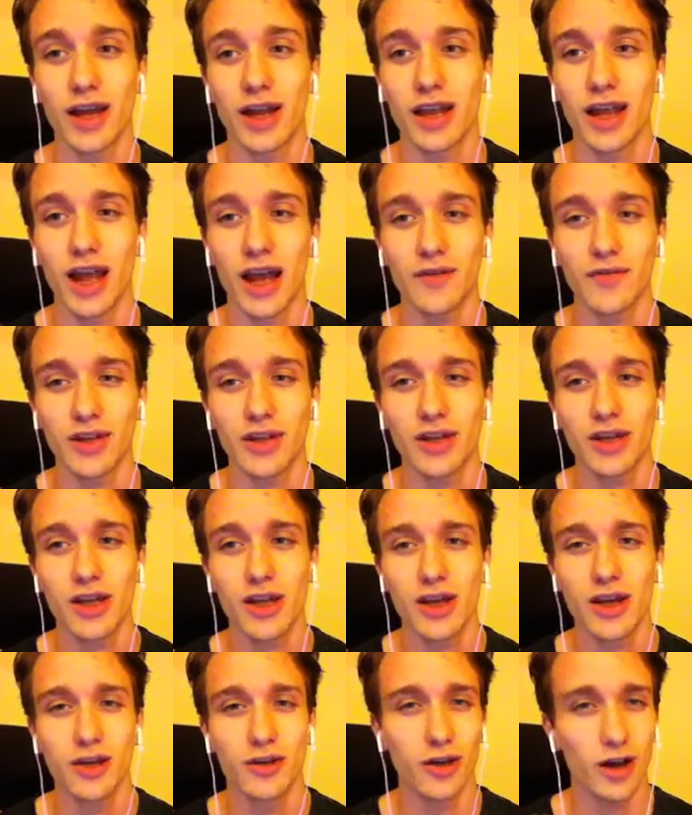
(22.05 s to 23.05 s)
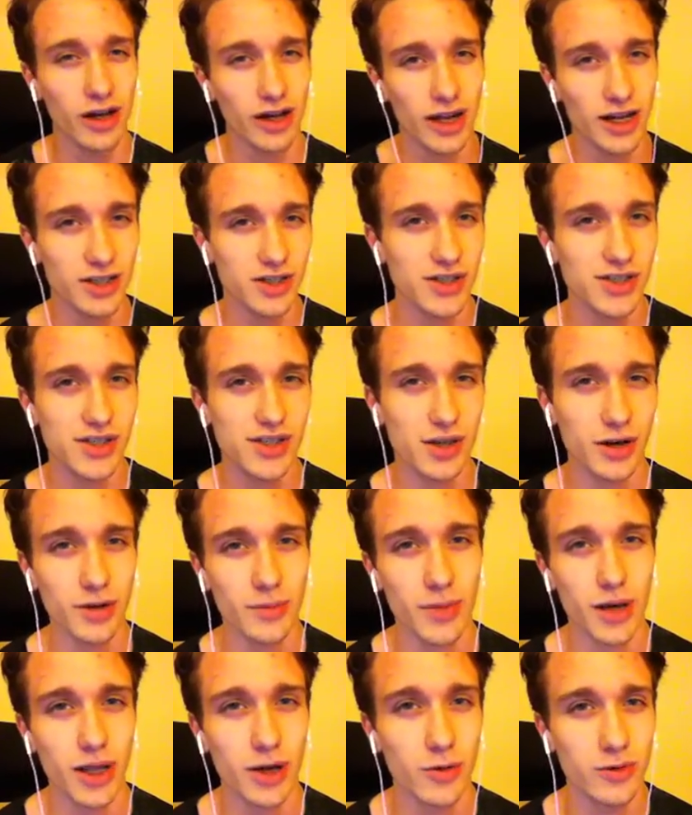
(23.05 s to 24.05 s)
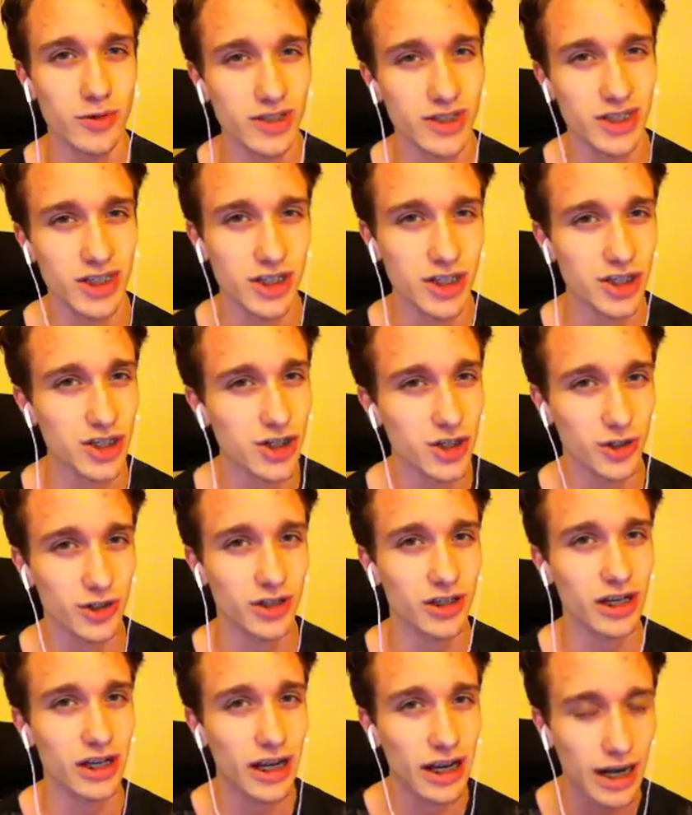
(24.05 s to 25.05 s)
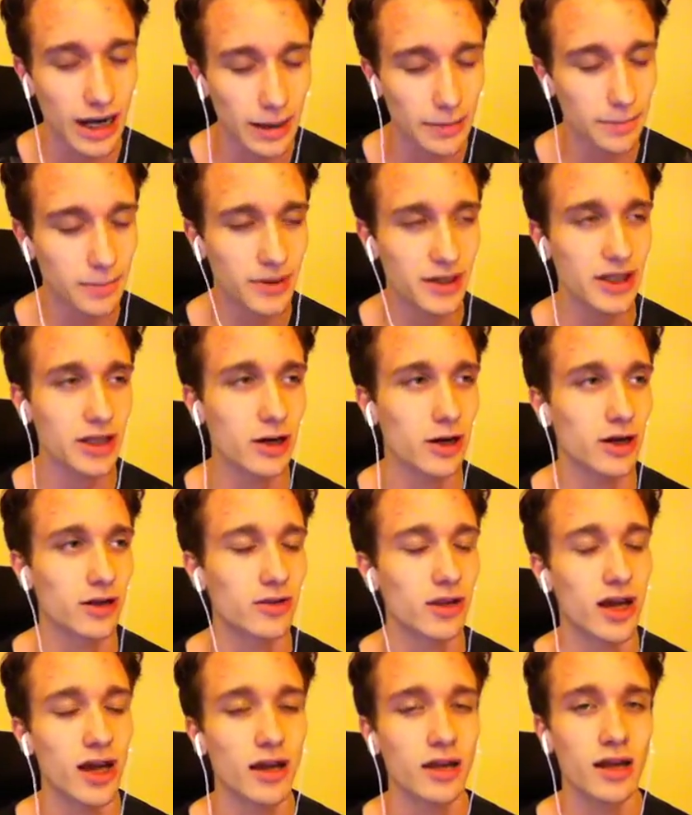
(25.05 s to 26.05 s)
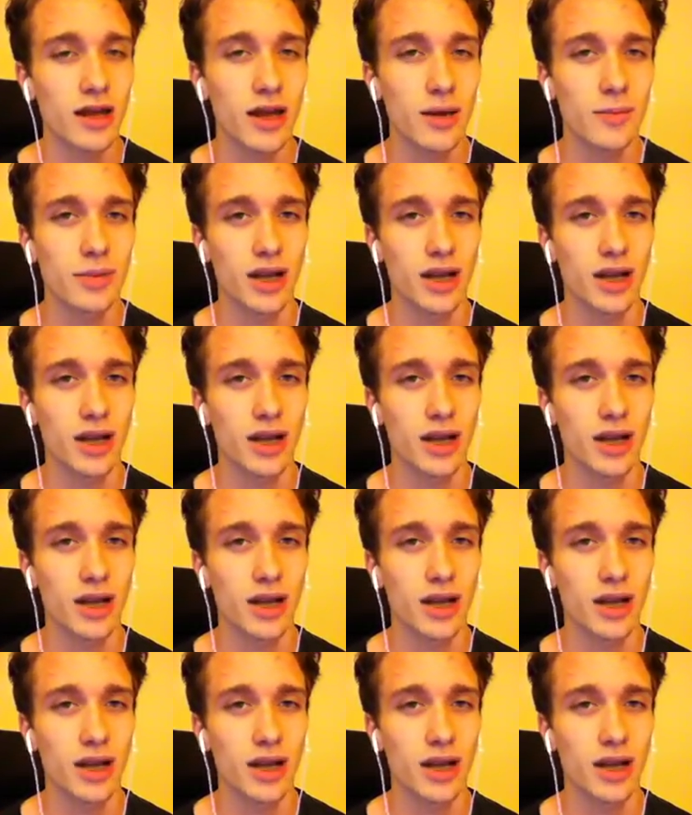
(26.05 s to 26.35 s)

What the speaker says: and having not actually started my own t-shirt company online,